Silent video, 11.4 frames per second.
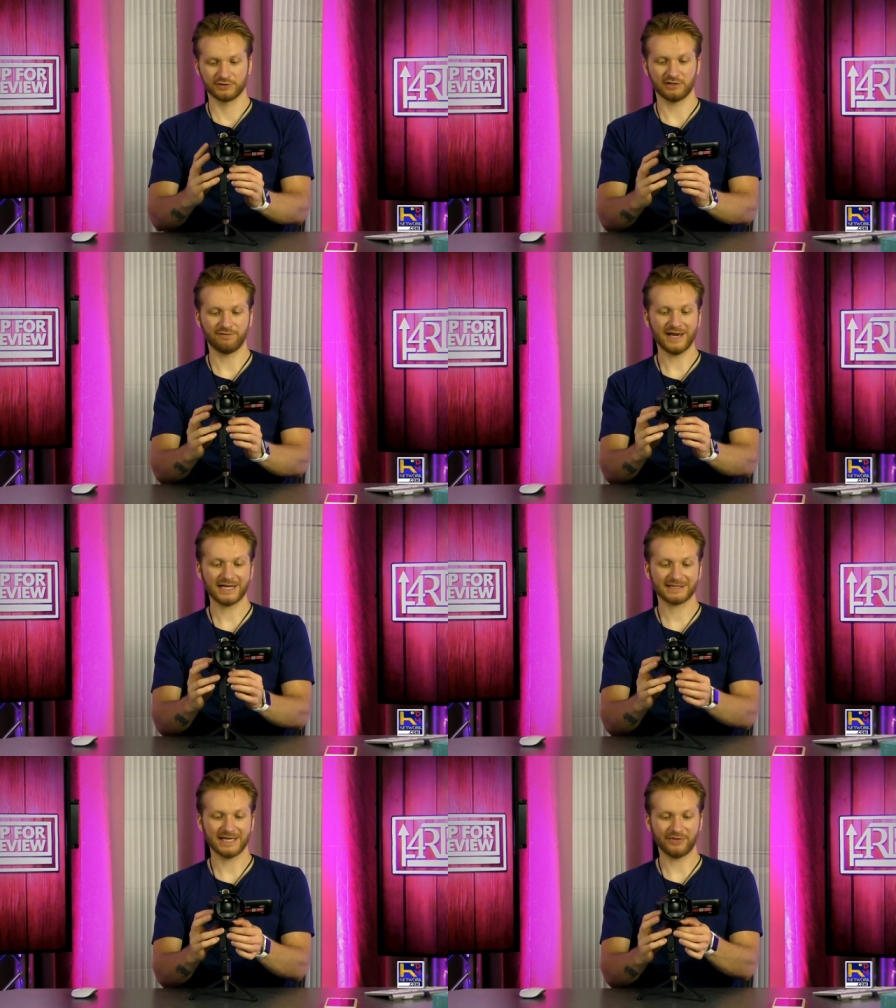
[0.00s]
So the
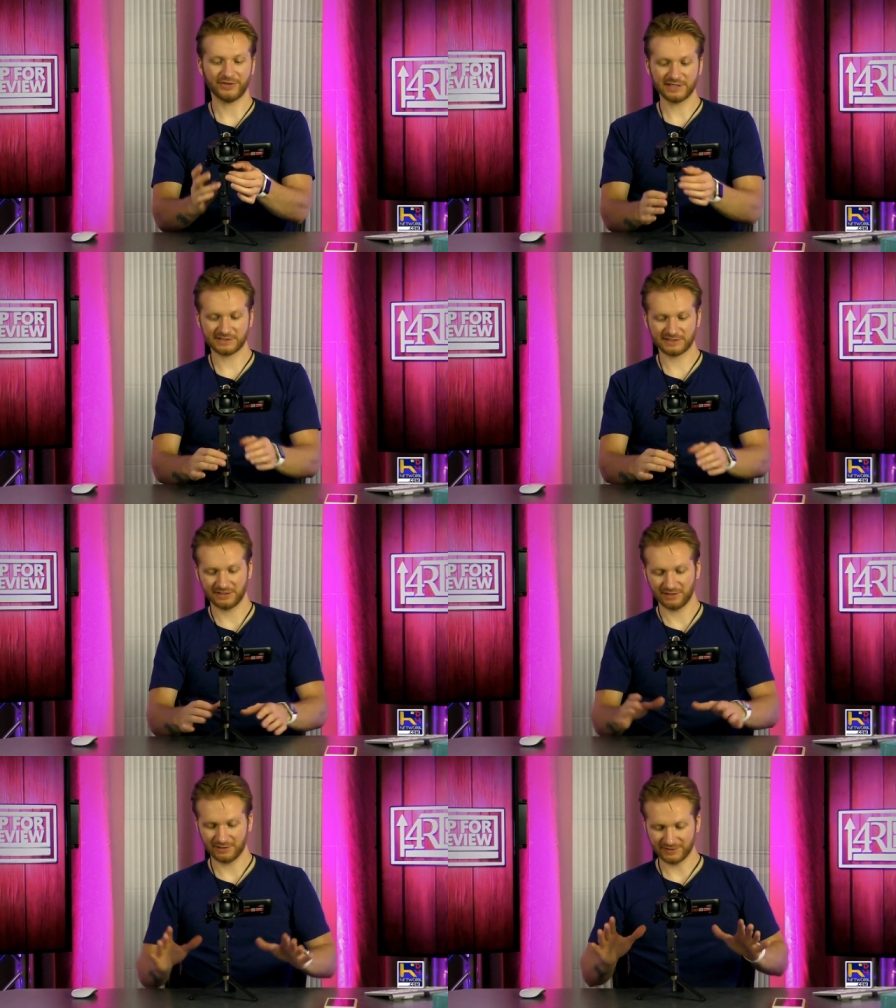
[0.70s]
fact that
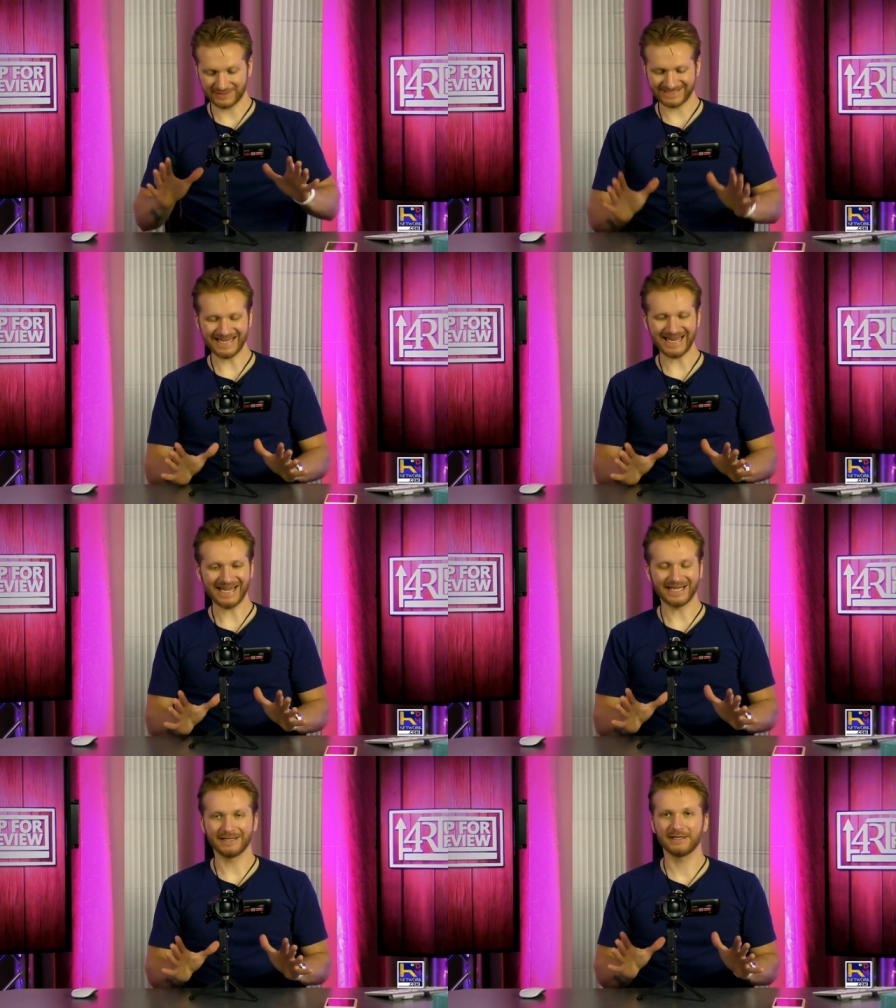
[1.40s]
this
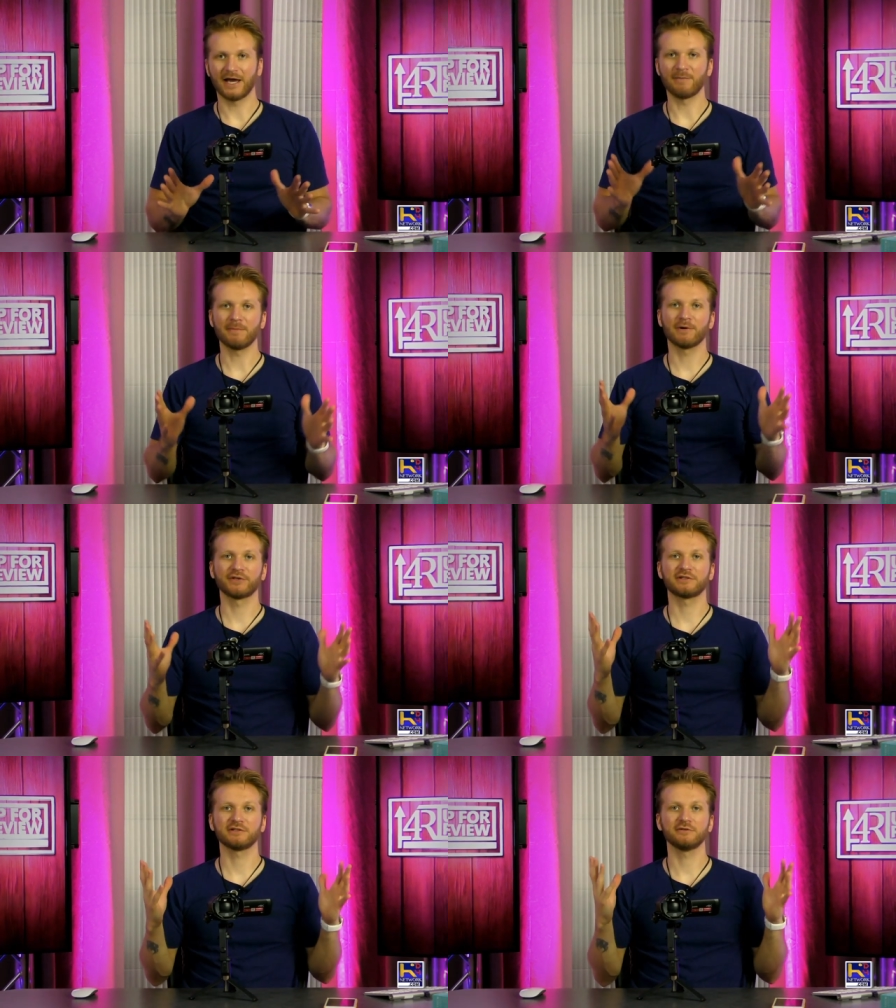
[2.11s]
stand, I'm
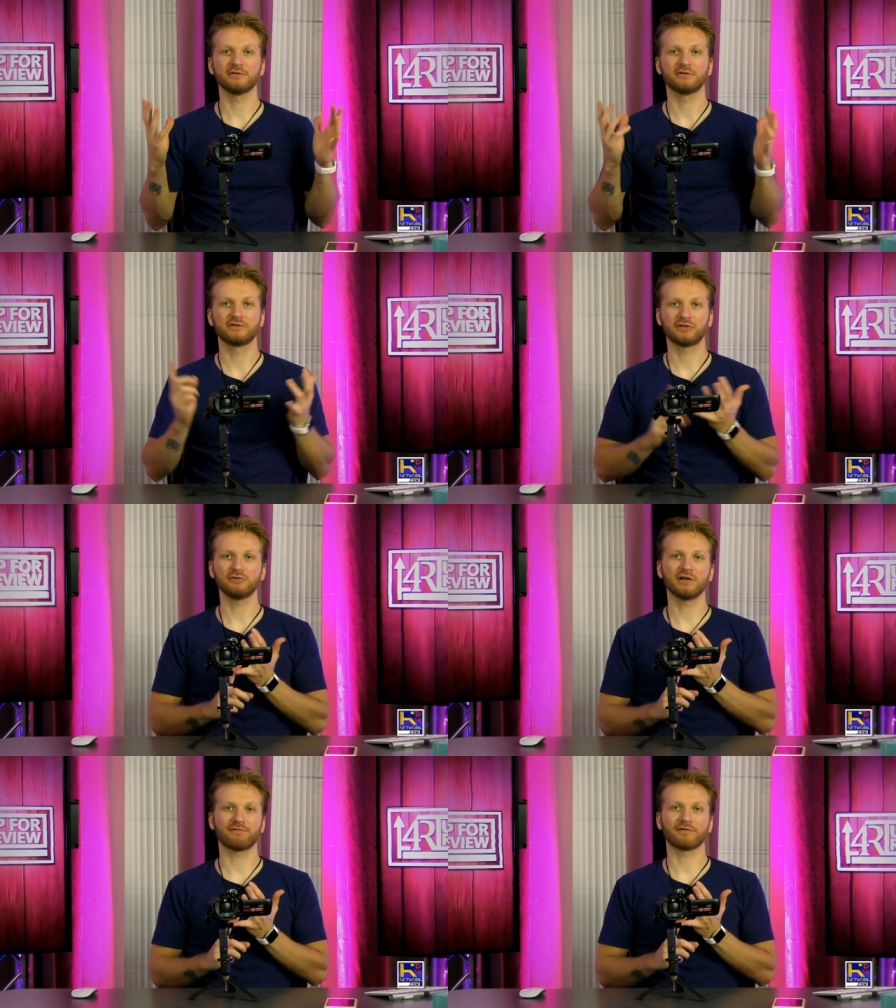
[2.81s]
able to do
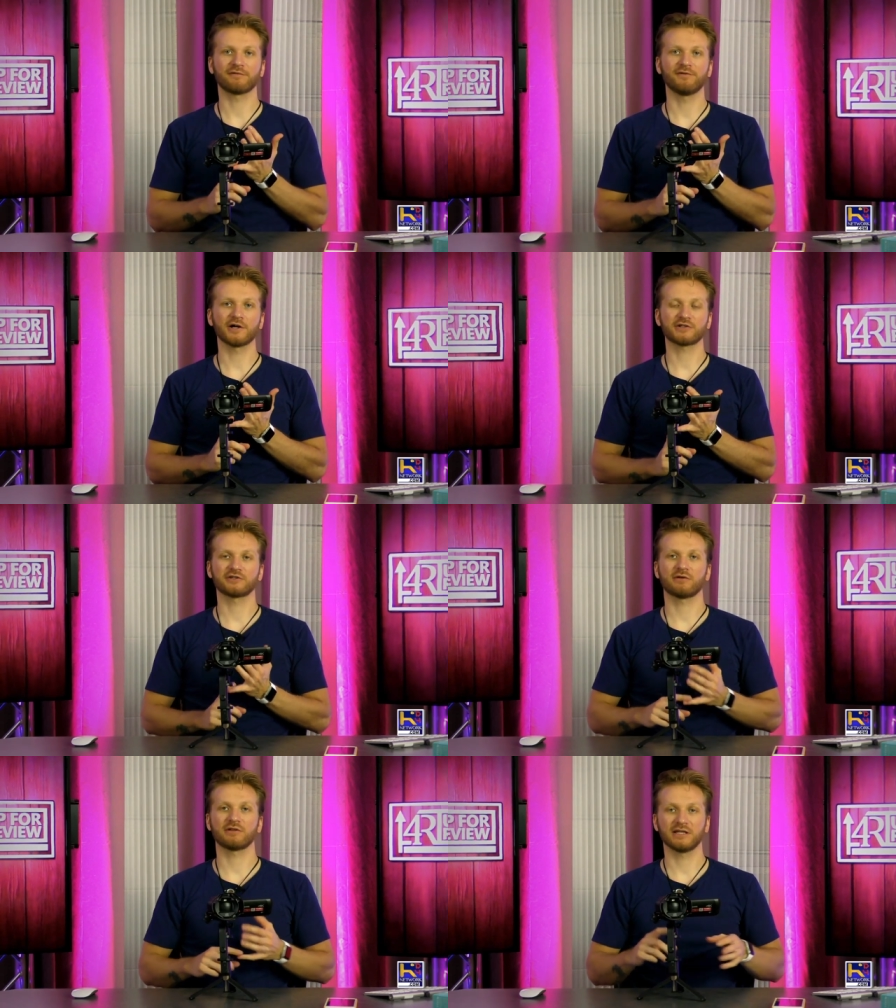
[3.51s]
two different
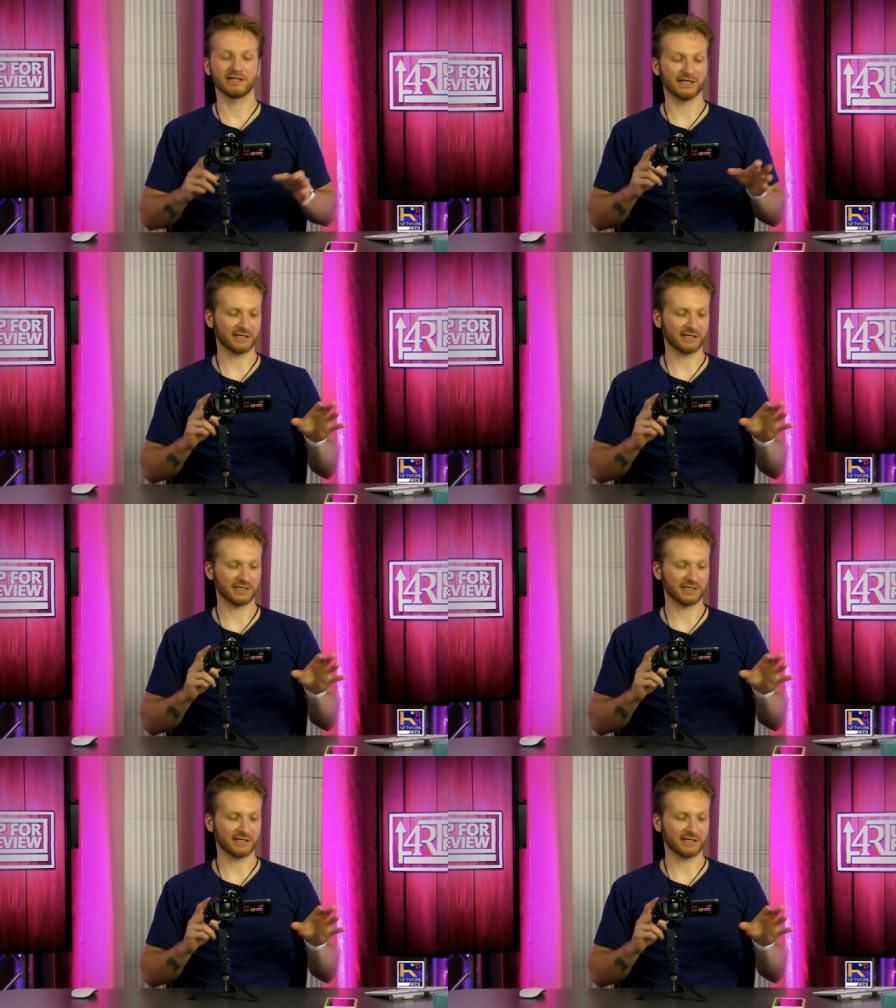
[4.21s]
functions with it.